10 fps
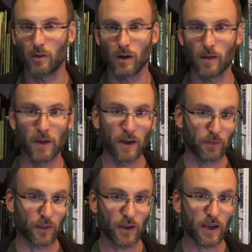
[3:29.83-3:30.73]
Well,
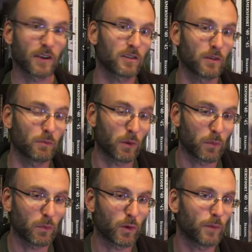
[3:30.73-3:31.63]
the thing is that when
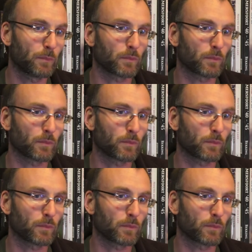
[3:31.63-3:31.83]
we were